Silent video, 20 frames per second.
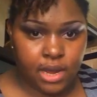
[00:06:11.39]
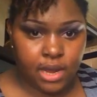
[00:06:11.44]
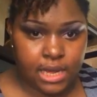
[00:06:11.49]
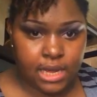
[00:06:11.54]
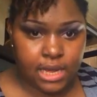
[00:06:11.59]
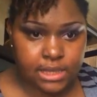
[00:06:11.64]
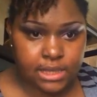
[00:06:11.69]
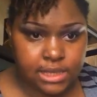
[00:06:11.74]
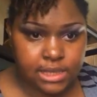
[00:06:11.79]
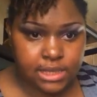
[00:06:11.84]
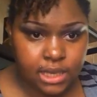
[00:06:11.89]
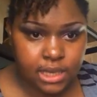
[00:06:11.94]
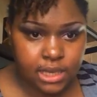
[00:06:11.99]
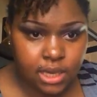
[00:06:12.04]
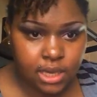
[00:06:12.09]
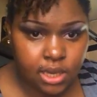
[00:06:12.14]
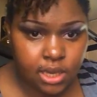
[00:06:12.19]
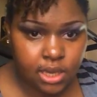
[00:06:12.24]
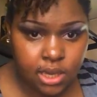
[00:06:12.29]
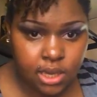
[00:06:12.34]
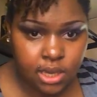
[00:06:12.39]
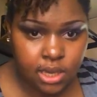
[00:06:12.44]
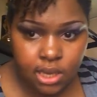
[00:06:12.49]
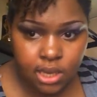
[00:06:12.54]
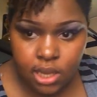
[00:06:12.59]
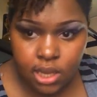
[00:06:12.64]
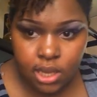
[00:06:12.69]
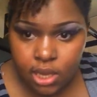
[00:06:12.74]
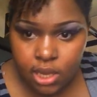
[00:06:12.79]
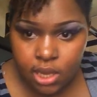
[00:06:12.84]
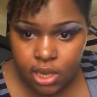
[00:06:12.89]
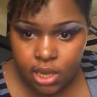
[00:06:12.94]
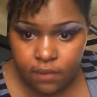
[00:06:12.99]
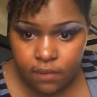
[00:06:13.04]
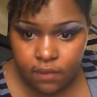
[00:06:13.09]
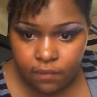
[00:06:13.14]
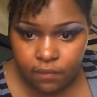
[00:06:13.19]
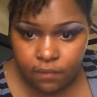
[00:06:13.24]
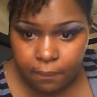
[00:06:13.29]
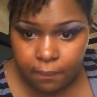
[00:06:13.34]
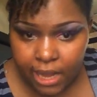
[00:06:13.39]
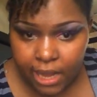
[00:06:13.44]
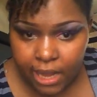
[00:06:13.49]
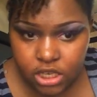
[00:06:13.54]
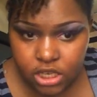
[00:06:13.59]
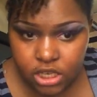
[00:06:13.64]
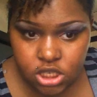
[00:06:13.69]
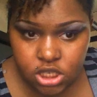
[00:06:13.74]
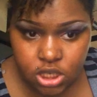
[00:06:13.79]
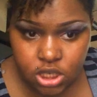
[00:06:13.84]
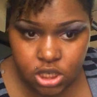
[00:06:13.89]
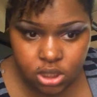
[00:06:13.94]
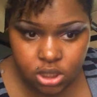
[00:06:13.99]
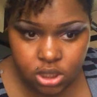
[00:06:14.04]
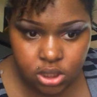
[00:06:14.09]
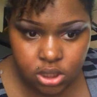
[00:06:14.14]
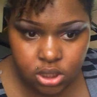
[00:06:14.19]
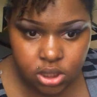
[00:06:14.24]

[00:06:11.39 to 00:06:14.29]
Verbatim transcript: Etsy information.